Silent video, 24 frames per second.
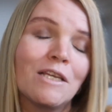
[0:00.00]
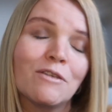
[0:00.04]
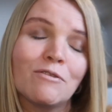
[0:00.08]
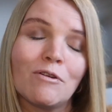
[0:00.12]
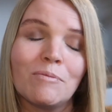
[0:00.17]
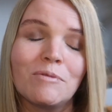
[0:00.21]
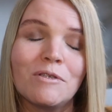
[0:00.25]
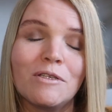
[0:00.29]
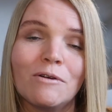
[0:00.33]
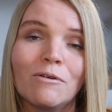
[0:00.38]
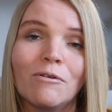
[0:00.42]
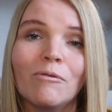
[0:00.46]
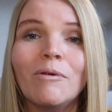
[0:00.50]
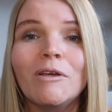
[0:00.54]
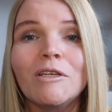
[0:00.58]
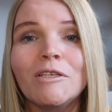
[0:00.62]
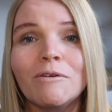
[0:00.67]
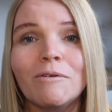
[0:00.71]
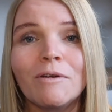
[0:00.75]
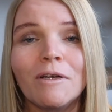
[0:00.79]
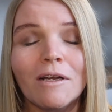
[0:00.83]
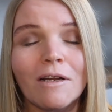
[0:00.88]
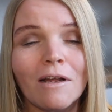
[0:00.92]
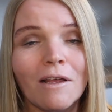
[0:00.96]
so I'm still going to be
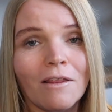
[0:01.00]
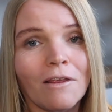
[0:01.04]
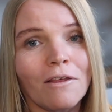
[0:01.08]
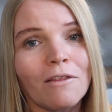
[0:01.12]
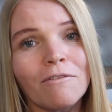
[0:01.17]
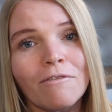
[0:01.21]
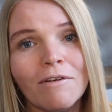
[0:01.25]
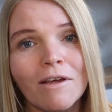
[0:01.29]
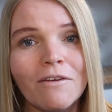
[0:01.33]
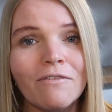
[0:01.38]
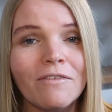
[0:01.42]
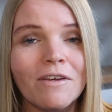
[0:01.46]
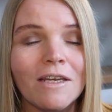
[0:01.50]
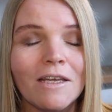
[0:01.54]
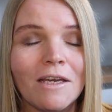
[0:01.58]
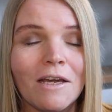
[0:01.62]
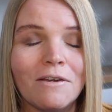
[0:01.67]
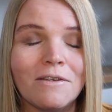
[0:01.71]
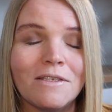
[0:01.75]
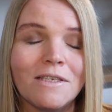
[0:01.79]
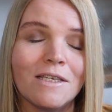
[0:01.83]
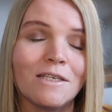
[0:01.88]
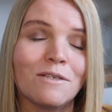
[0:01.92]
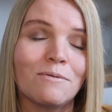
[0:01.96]
doing another 3
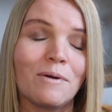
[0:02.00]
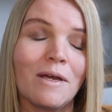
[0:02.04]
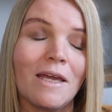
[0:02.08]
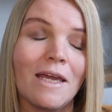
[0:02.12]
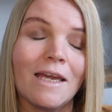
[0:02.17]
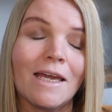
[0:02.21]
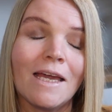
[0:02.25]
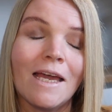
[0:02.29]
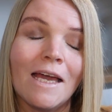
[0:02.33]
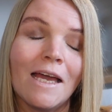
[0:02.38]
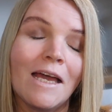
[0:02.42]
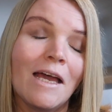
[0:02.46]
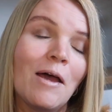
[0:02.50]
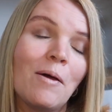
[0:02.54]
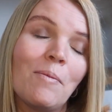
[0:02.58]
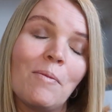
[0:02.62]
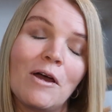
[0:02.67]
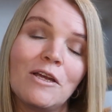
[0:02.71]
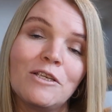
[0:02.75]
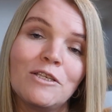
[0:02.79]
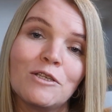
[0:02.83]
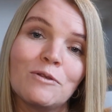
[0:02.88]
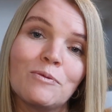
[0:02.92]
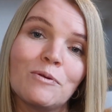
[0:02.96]
videos this week, but
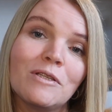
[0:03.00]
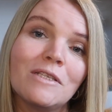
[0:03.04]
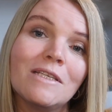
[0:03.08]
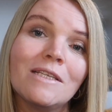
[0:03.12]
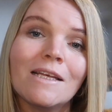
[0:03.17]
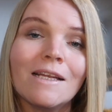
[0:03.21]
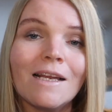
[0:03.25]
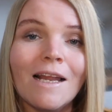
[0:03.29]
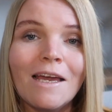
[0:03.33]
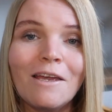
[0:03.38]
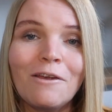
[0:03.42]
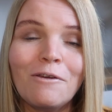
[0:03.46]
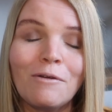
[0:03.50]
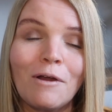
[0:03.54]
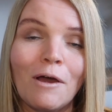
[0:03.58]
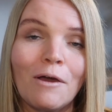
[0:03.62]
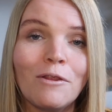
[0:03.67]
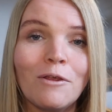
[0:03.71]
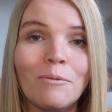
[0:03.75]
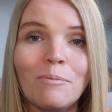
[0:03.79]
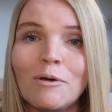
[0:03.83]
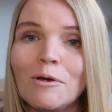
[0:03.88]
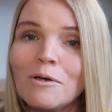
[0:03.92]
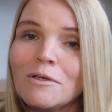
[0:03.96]
I just wanted to let you know
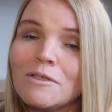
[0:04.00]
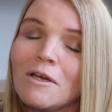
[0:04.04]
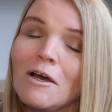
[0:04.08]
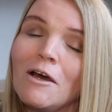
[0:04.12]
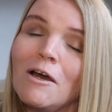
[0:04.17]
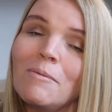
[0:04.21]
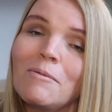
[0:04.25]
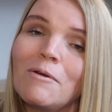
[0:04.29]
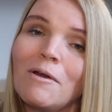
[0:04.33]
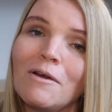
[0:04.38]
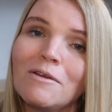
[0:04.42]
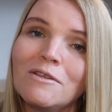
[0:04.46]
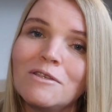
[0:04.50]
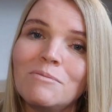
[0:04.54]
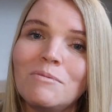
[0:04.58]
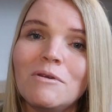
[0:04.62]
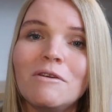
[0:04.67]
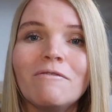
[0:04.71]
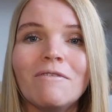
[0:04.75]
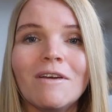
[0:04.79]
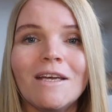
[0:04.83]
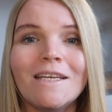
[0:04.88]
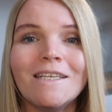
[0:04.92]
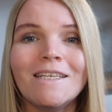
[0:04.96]
the books I'm going to be
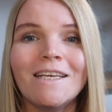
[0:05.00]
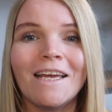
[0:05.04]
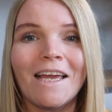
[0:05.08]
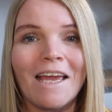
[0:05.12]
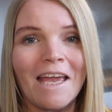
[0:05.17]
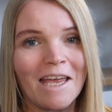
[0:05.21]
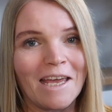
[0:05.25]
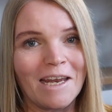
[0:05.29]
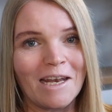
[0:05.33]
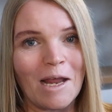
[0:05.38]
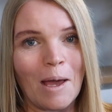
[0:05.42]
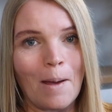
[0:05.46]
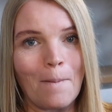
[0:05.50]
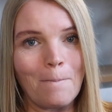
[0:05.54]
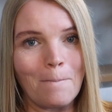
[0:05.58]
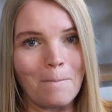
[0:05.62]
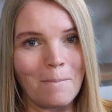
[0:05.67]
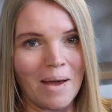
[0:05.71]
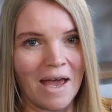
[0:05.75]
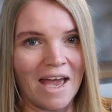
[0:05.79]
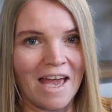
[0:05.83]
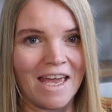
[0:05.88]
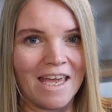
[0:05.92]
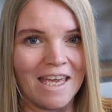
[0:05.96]
reading in
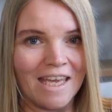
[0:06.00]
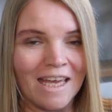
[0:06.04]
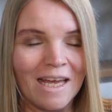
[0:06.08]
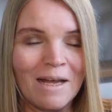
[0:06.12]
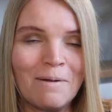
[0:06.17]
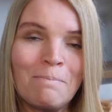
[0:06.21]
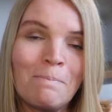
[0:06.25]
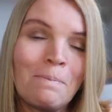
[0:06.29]
May.